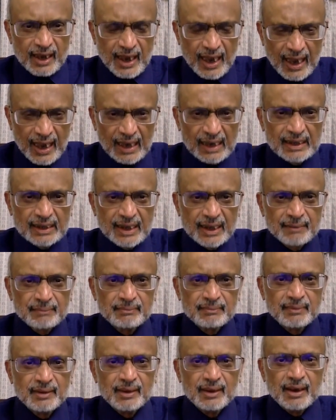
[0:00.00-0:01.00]
held
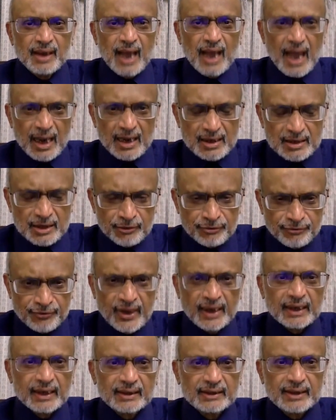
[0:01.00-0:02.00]
them and
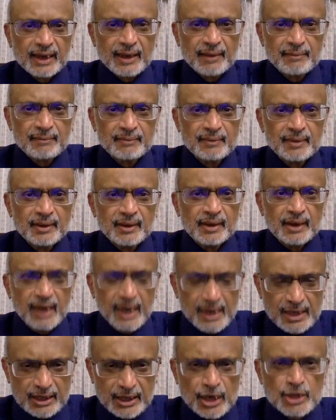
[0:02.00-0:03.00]
defeated them
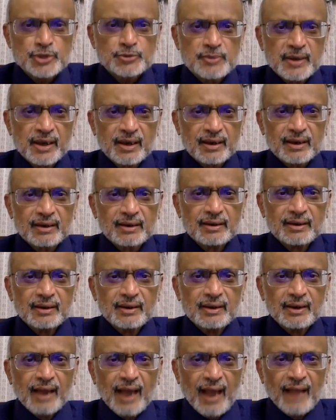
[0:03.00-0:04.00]
in Kashmir.
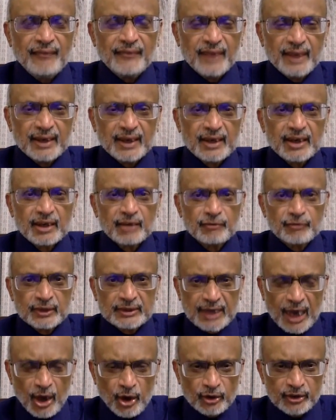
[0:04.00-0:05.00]
And they did it
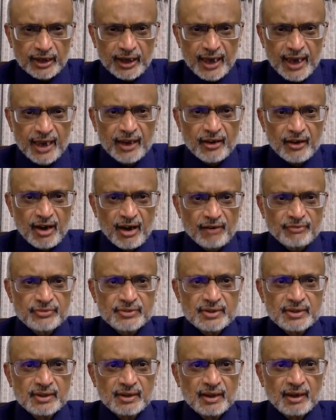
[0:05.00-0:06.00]
without
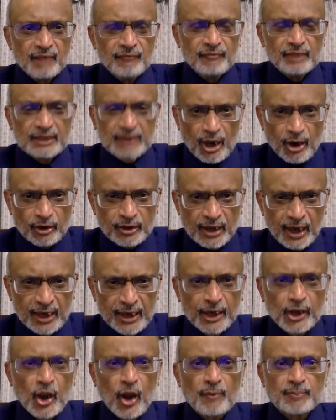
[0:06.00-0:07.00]
aircraft, without
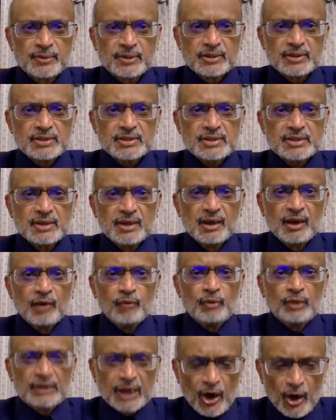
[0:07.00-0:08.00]
helicopters,
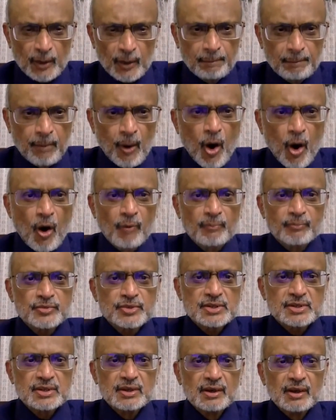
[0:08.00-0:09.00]
without
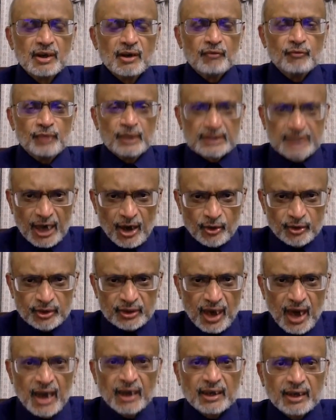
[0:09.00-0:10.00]
bombs, without
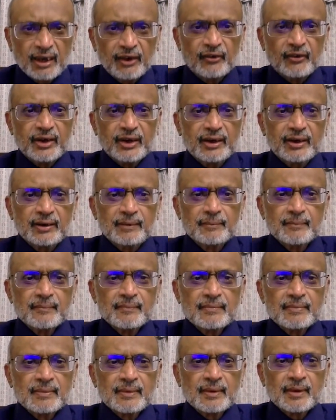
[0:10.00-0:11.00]
artillery,
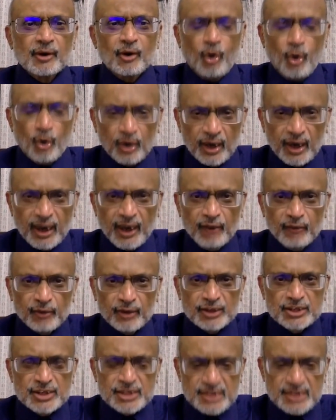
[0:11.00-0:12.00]
only
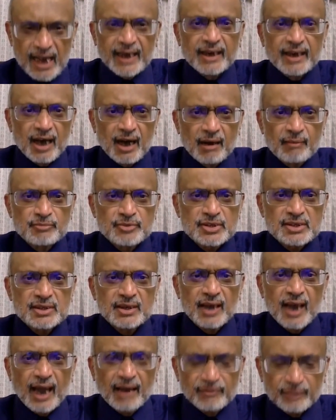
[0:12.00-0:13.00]
with sidearms
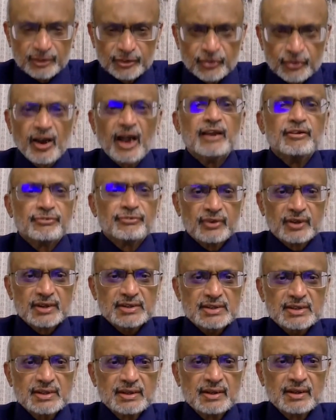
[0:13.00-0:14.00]
and with
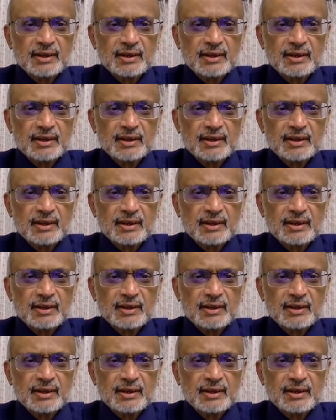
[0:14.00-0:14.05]
rifles.